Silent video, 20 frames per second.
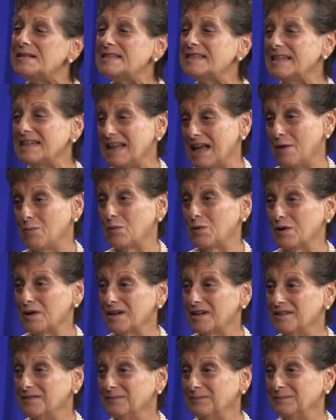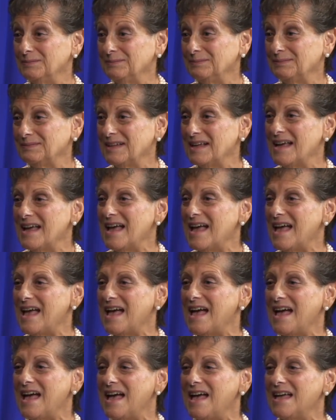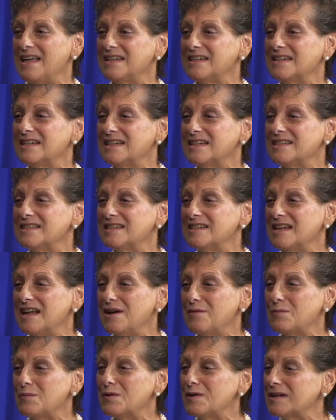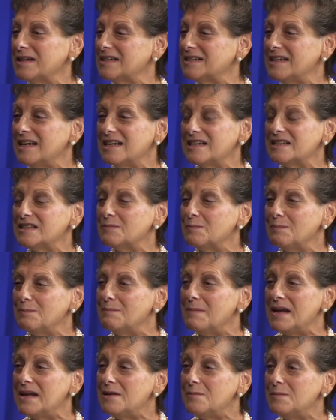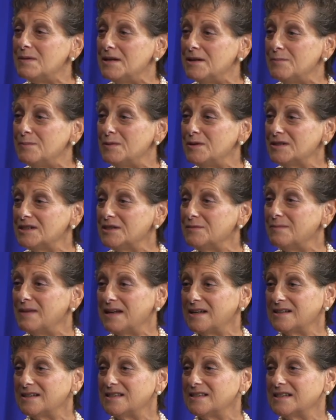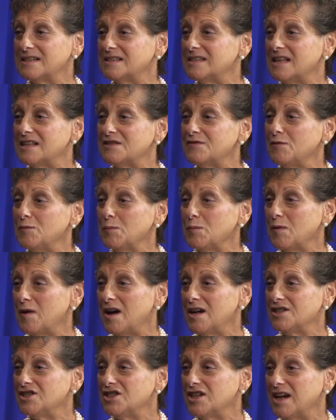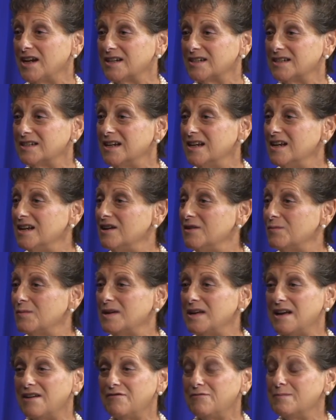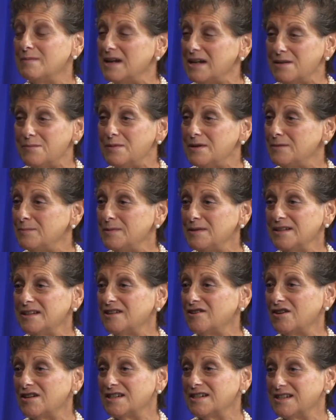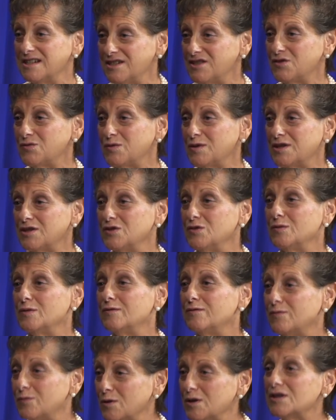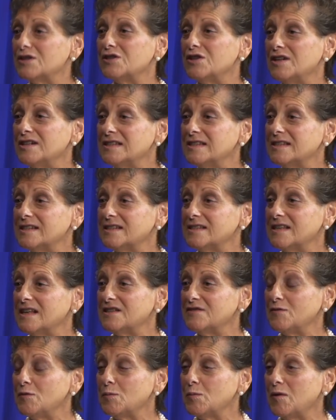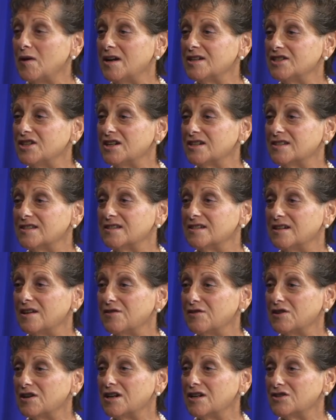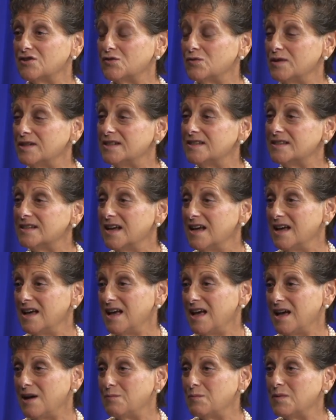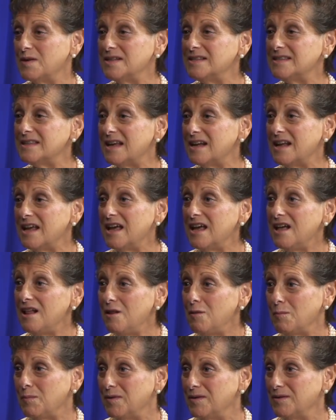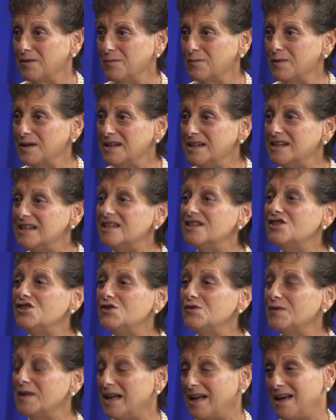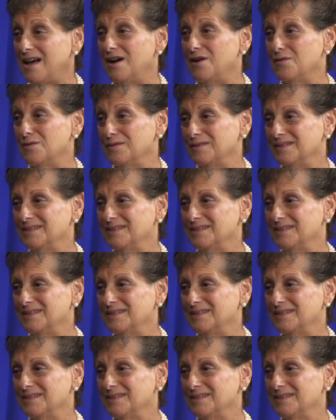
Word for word: is a network, and it's a network. It takes many people to make a successful project. We have many people in our district who have worked on successful projects in other countries, and we said, help! We need you now,